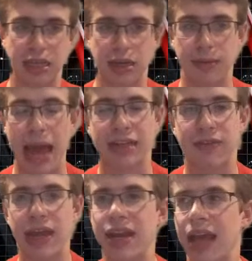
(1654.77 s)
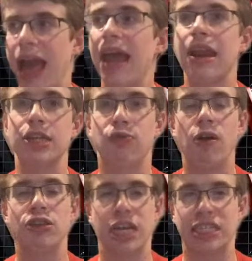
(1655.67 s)
activated, and as well
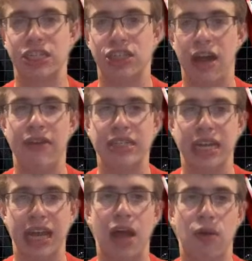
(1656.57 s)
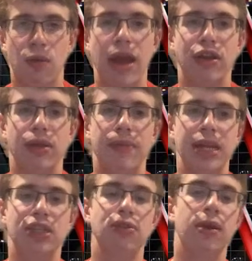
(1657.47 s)
Jesse Chavez and Kyle Wright on the men
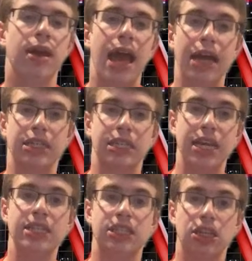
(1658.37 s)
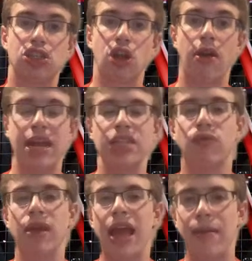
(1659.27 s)
too, as he's started his
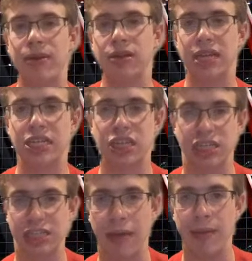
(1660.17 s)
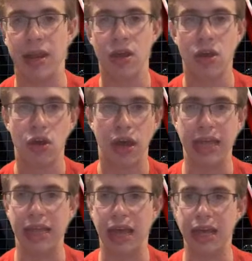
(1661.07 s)
rehabilitation assignment
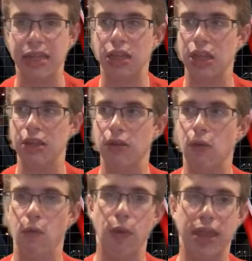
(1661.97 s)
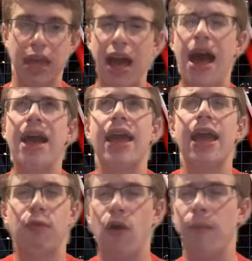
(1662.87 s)
in with High A
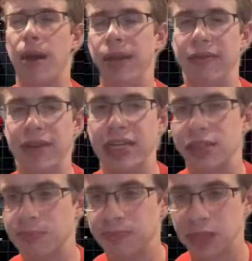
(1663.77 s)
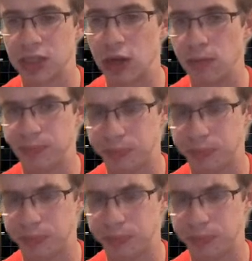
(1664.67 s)
Rome, I believe it is. So